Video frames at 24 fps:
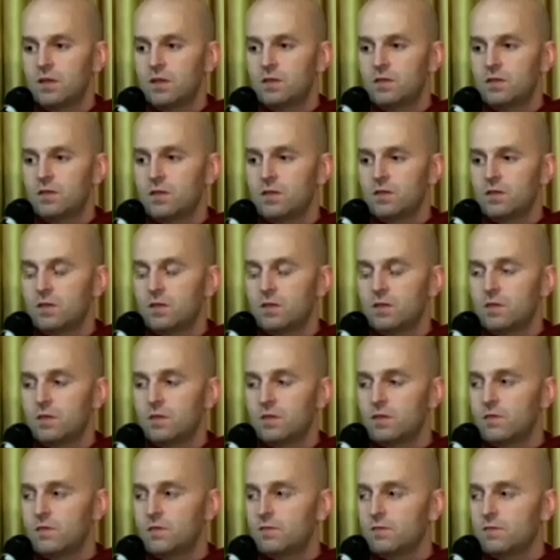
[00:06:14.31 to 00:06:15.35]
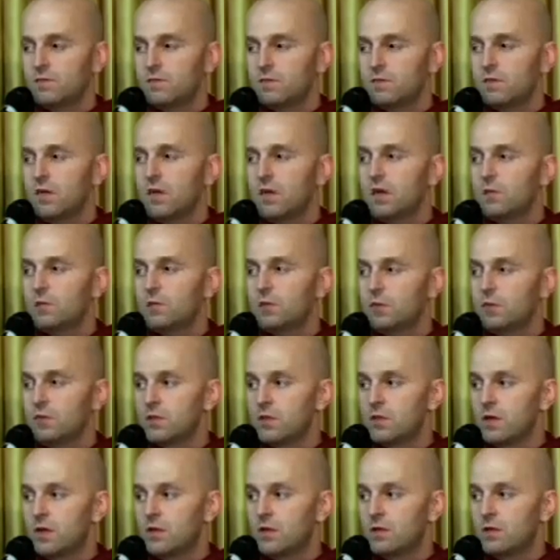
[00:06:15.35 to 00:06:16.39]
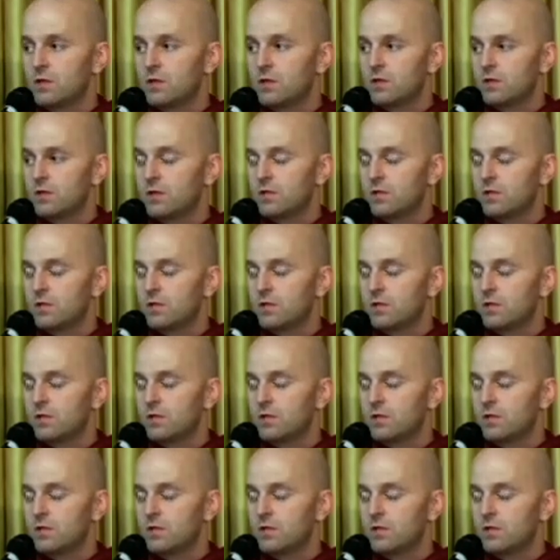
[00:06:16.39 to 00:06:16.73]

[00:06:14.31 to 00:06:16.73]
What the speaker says: into this terrible state,